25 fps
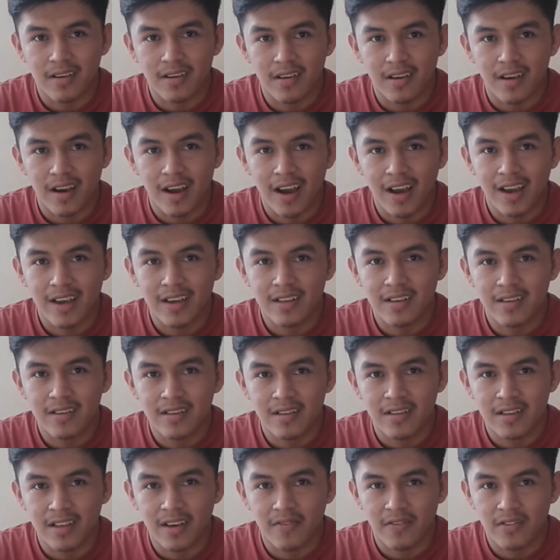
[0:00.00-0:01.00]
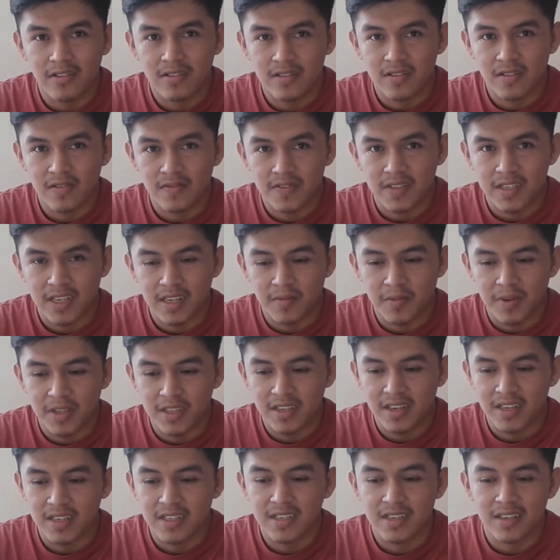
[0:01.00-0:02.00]
high levels of
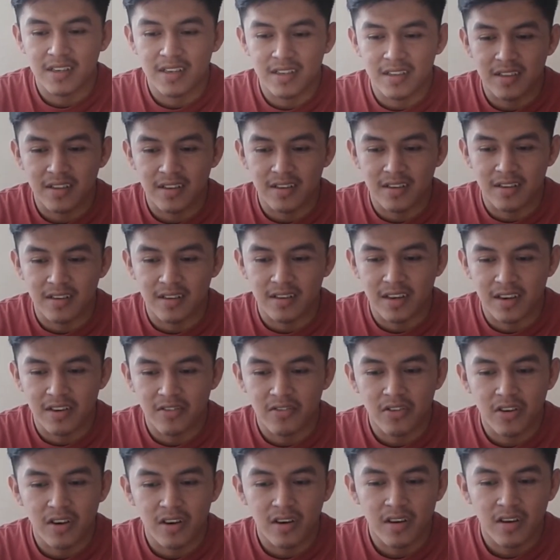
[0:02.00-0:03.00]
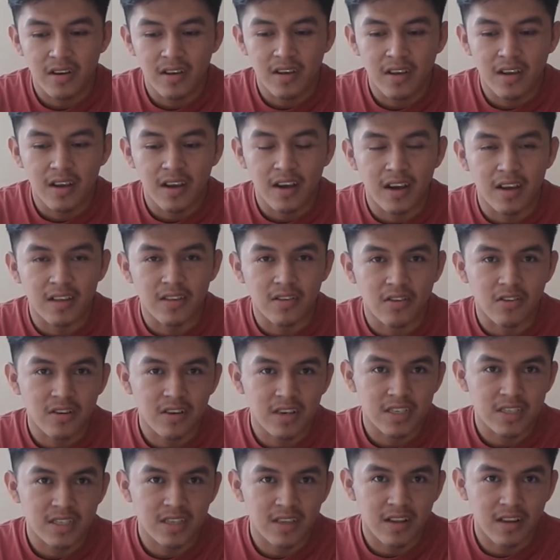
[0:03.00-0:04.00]
sedimentation in the area, and
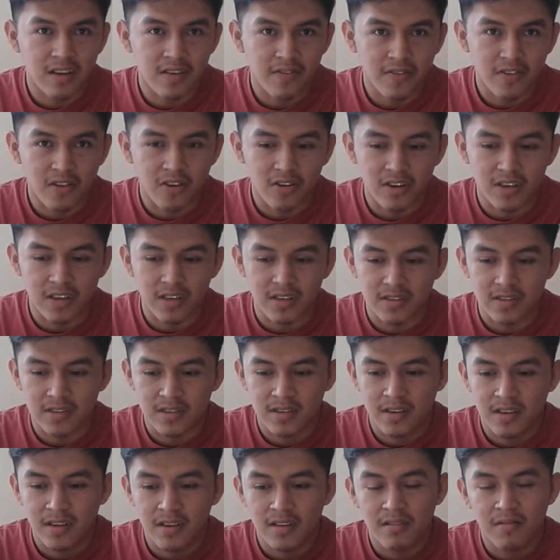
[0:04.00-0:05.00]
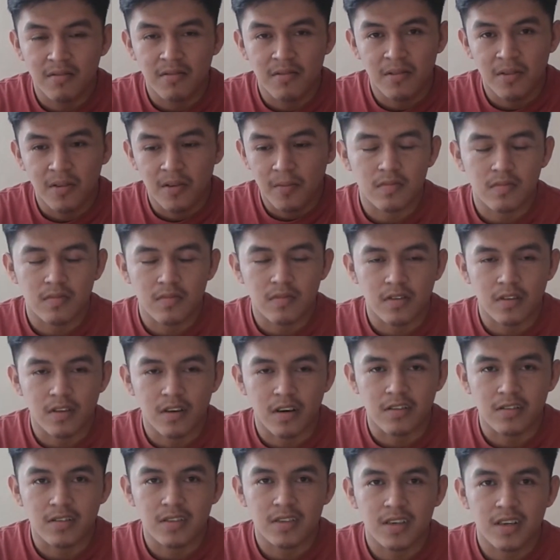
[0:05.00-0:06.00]
occasionally floodings.
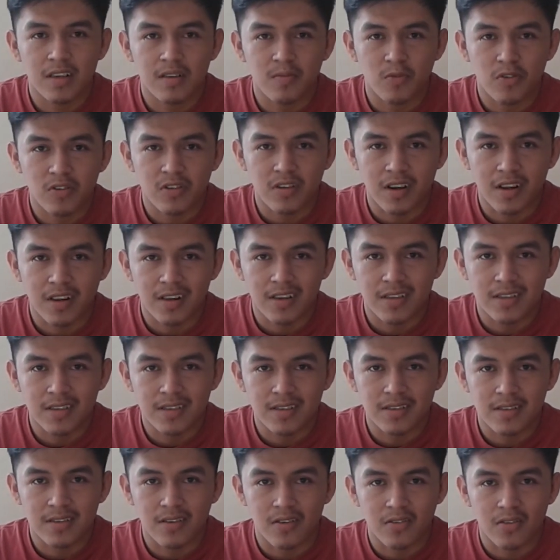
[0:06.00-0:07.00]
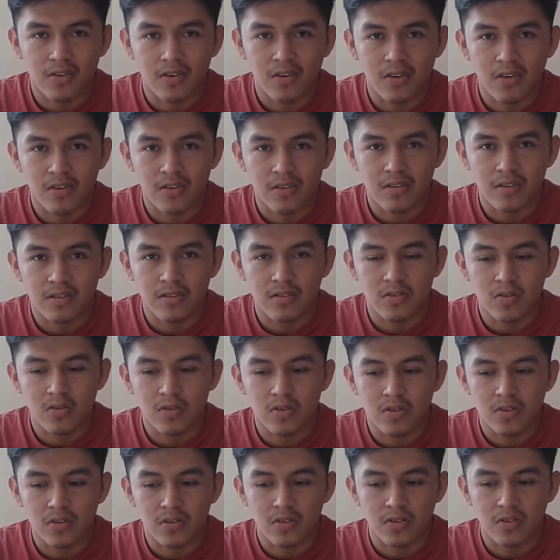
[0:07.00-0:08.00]
Large scale mortalities occur due
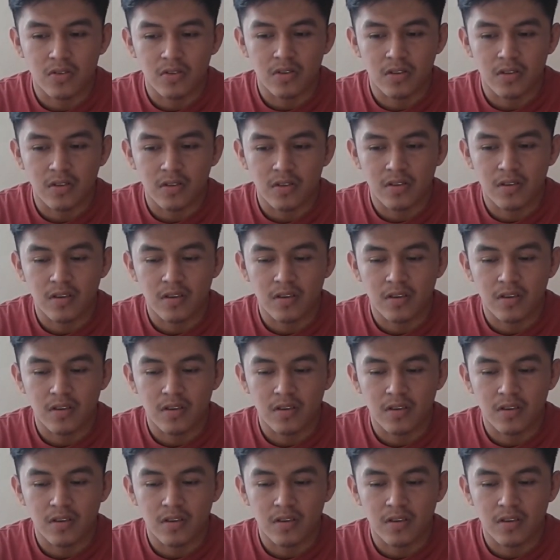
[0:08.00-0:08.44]
to